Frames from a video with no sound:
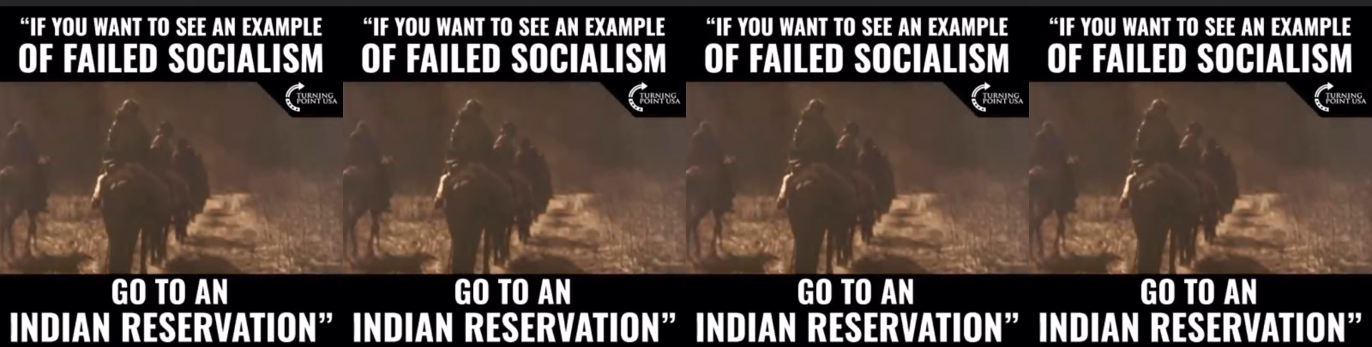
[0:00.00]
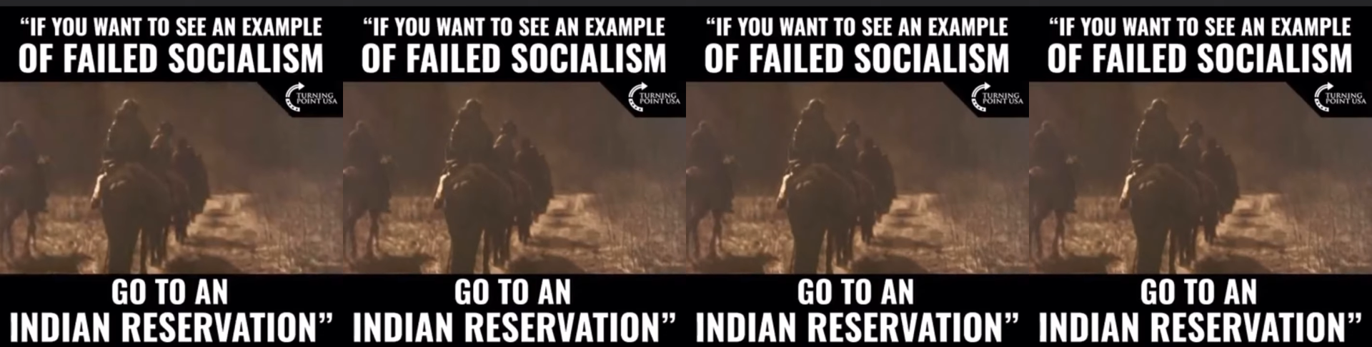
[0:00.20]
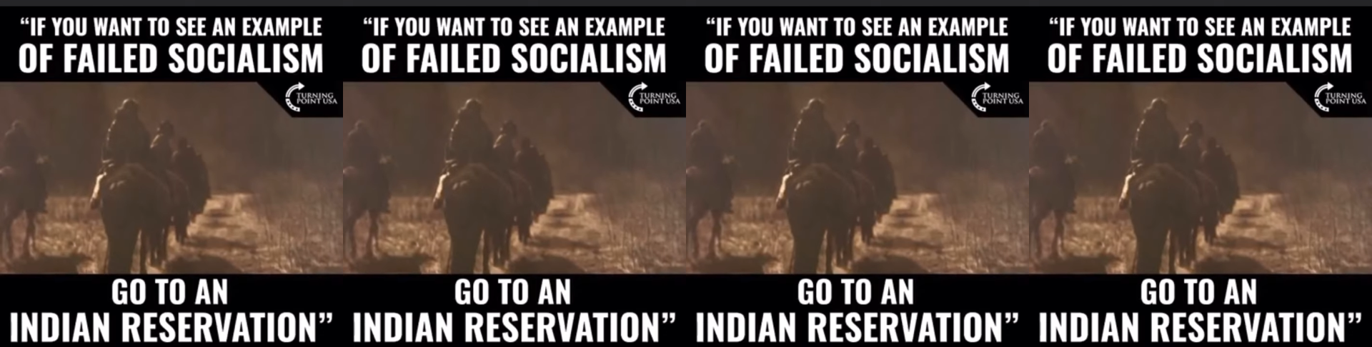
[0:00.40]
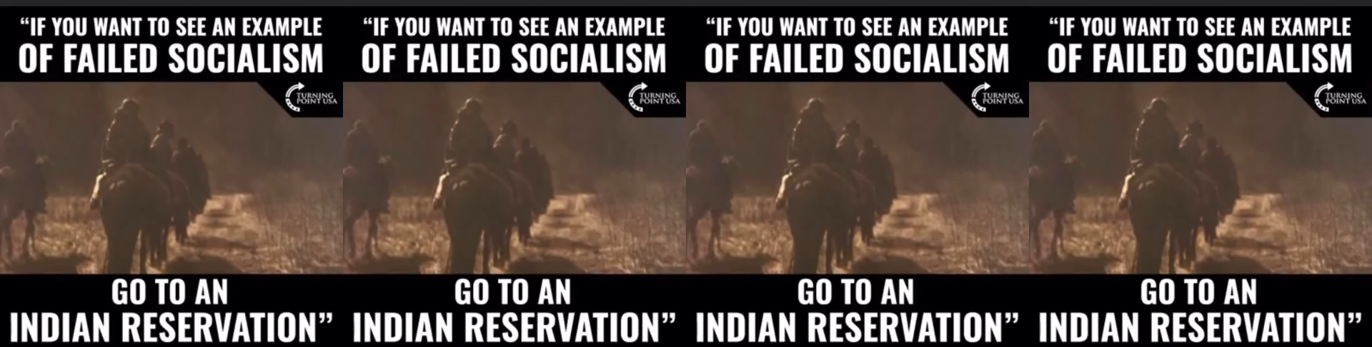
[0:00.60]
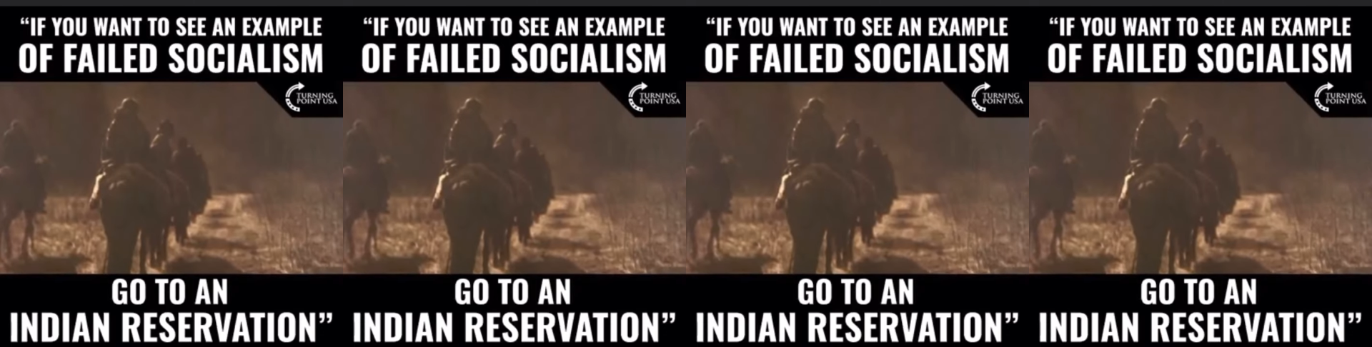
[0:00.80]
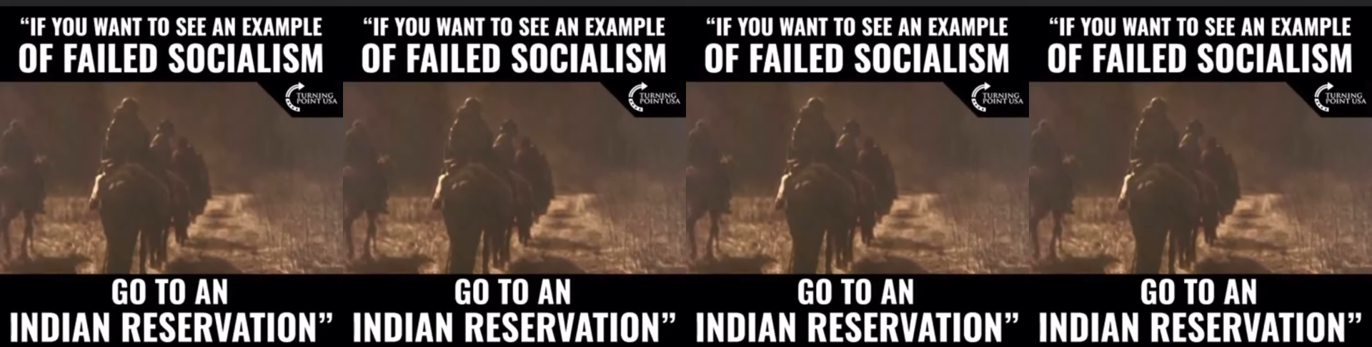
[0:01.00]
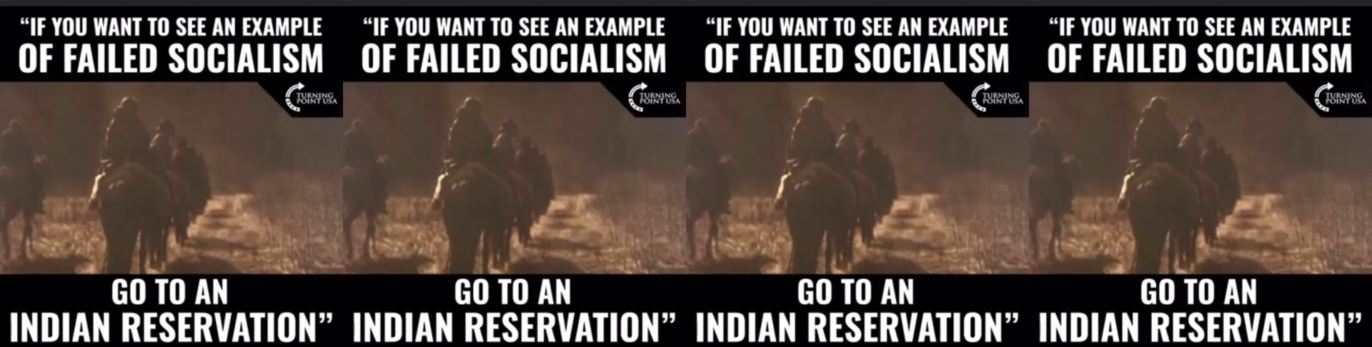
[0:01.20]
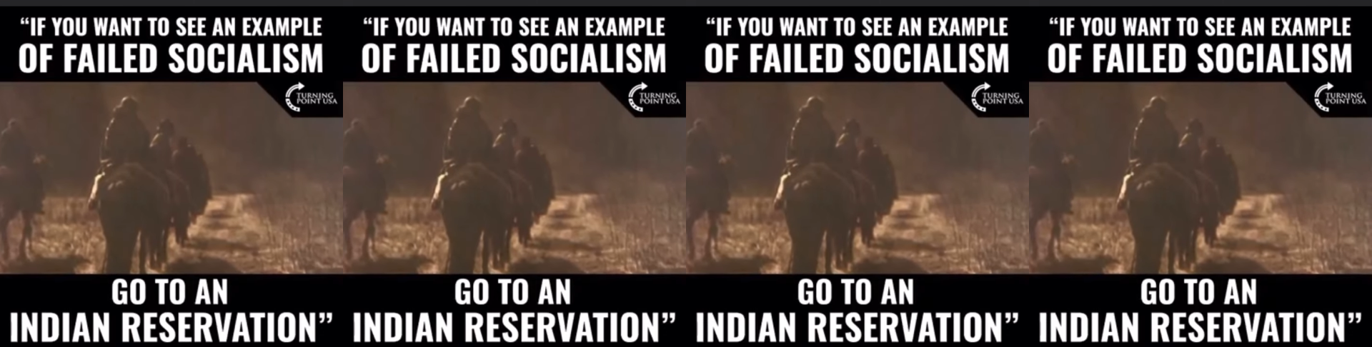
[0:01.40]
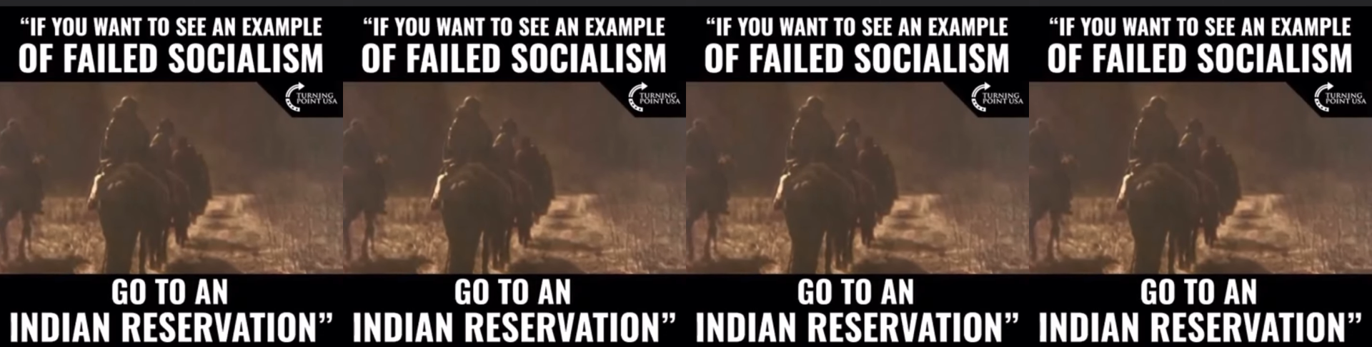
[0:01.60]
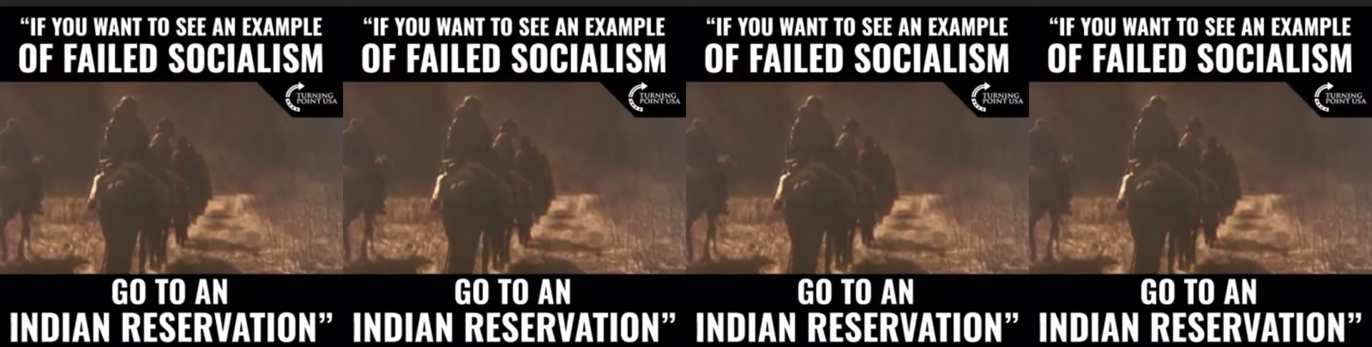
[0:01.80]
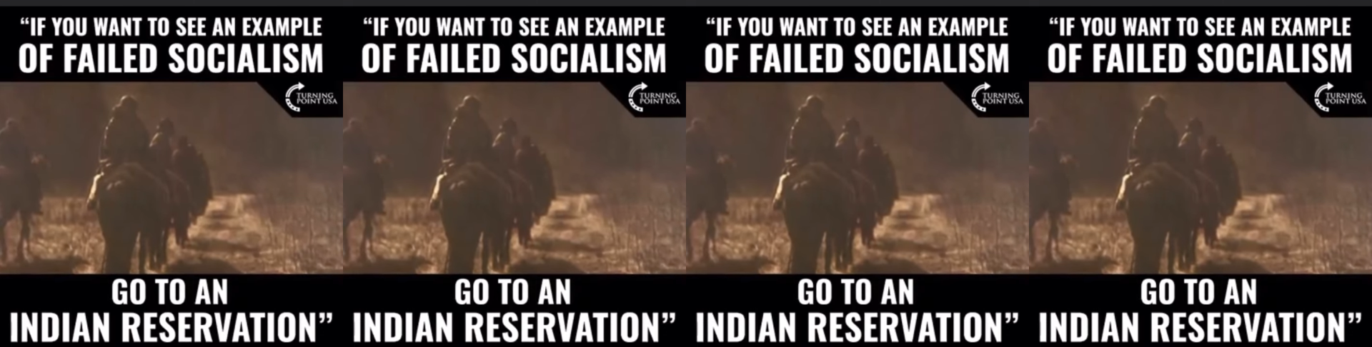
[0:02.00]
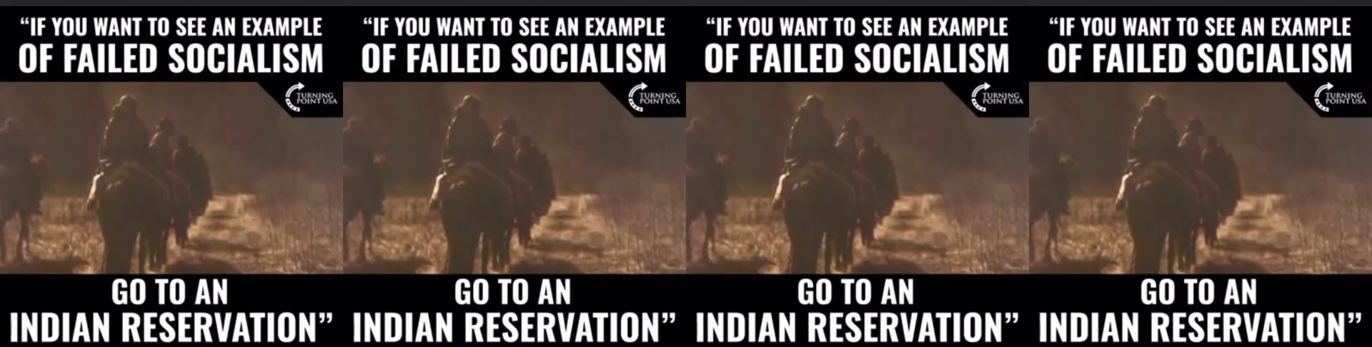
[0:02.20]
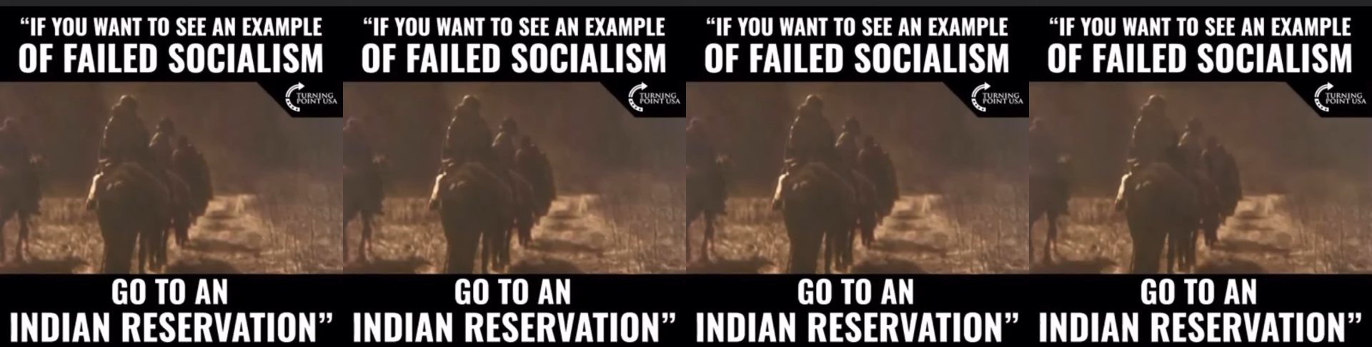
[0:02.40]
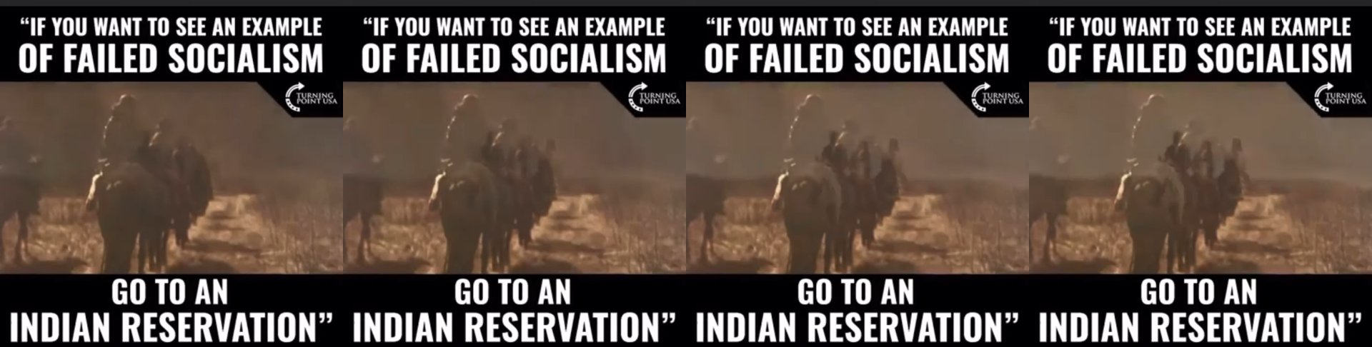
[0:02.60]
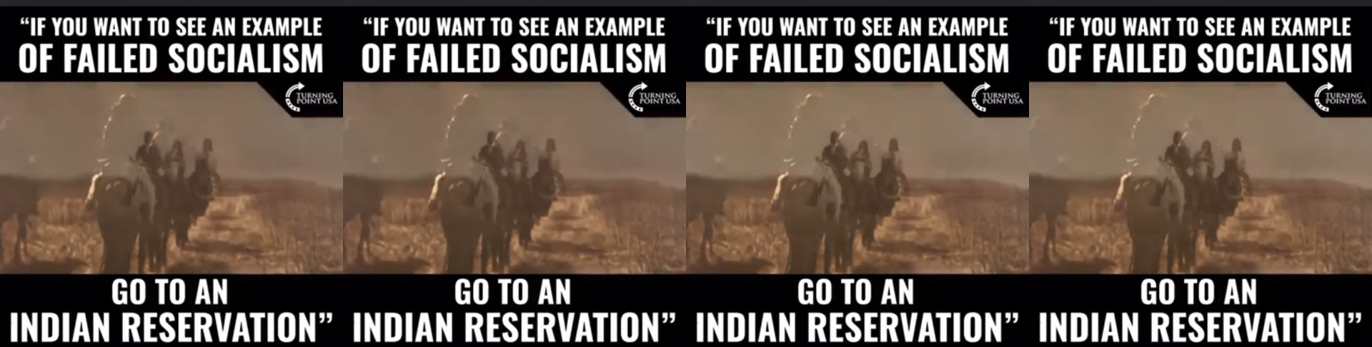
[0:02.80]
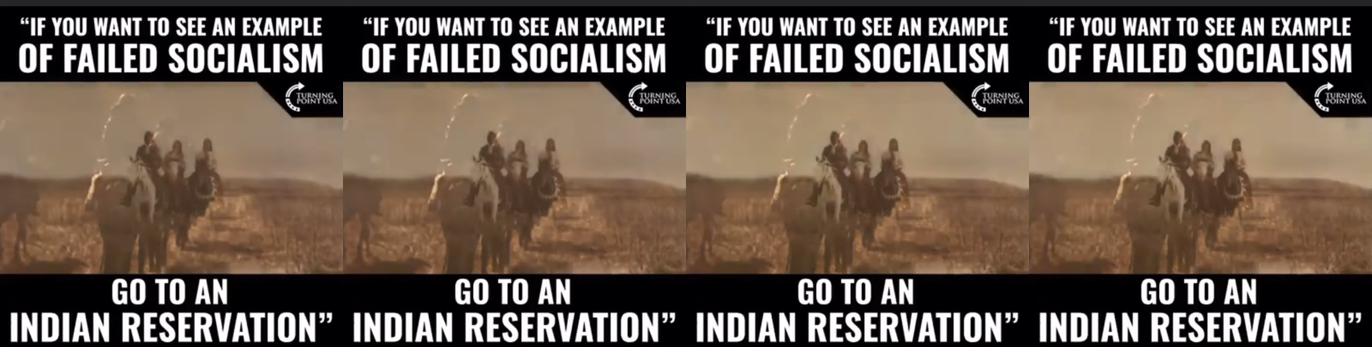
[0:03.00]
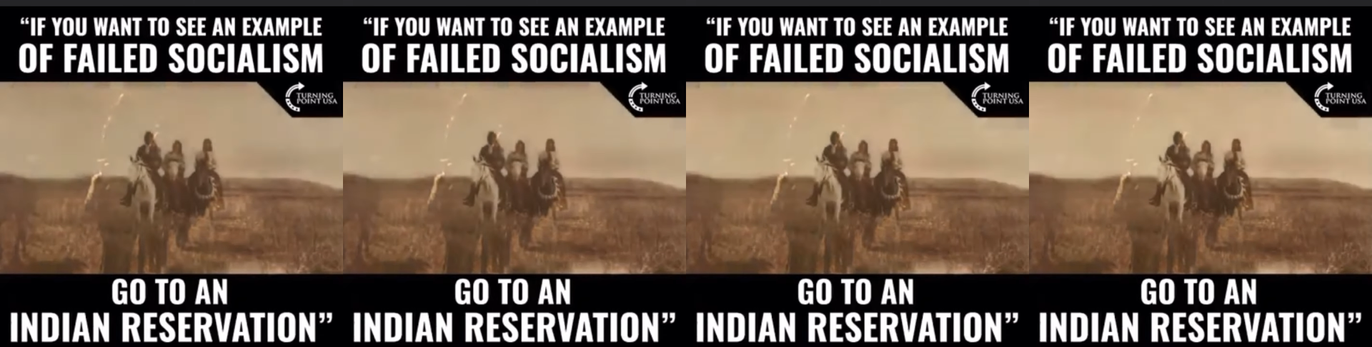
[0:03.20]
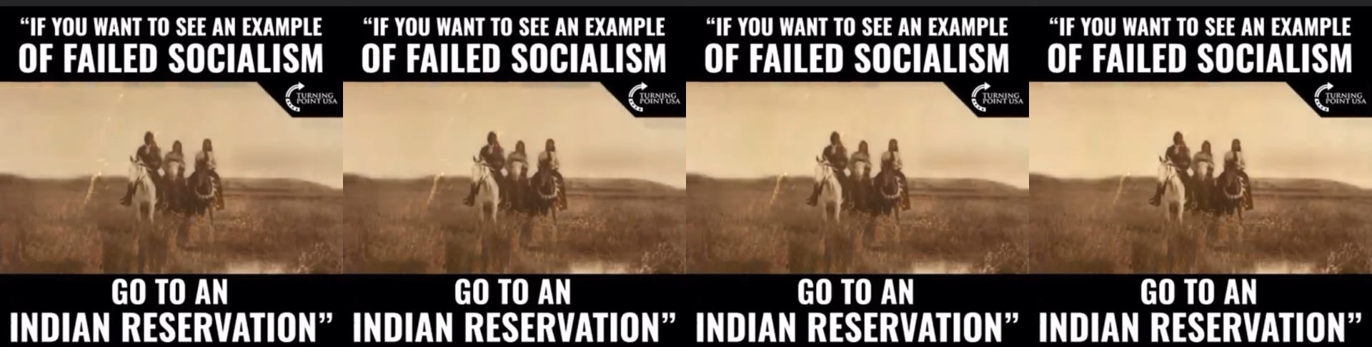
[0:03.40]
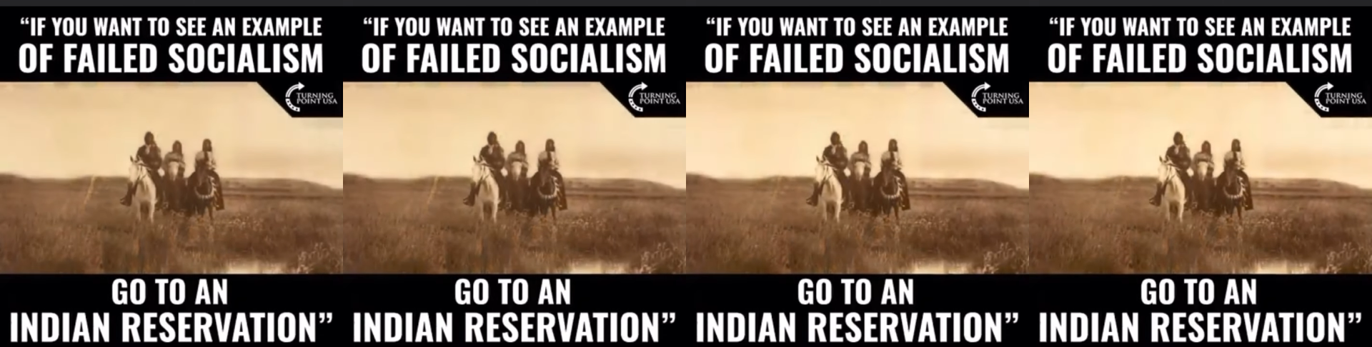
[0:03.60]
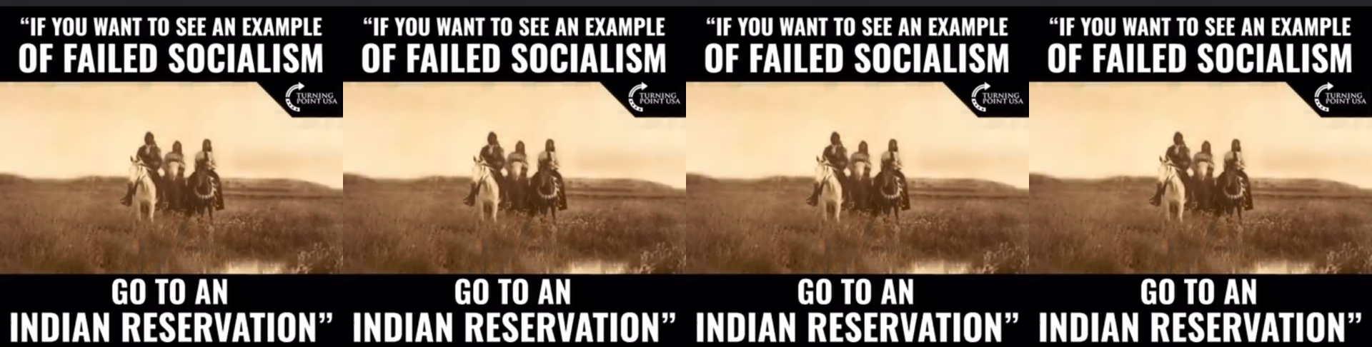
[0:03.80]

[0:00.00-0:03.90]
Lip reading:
[unreadable: no face in view]